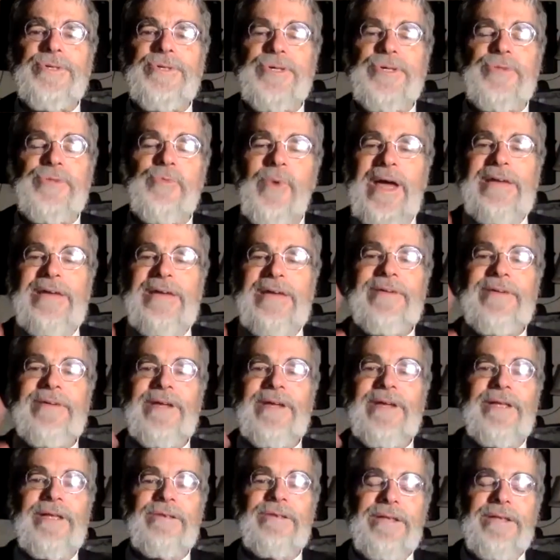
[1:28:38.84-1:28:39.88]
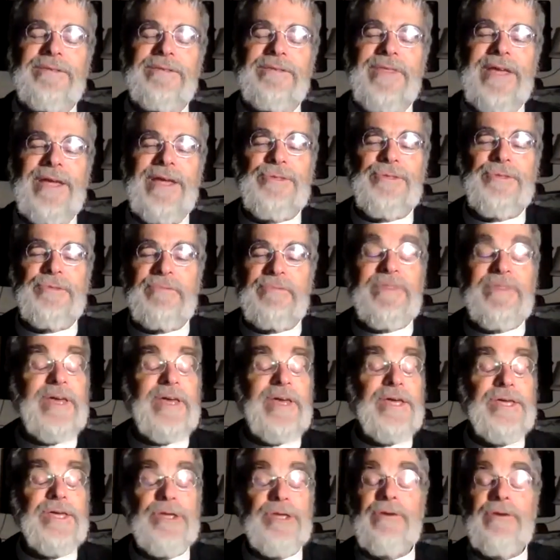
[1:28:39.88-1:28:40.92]
waving in thanks. Thank
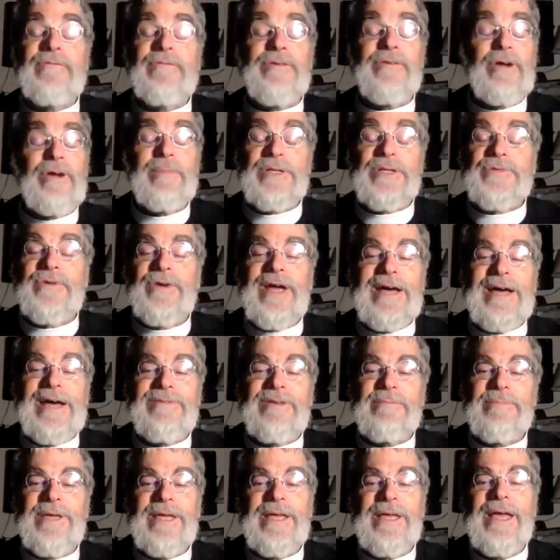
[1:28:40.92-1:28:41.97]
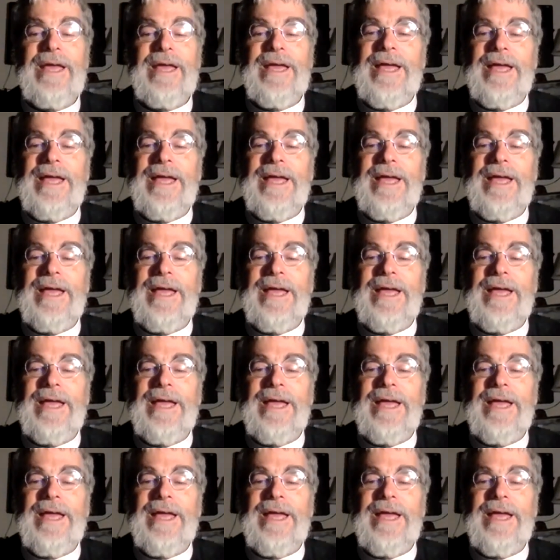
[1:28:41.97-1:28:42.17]
you very much for having me.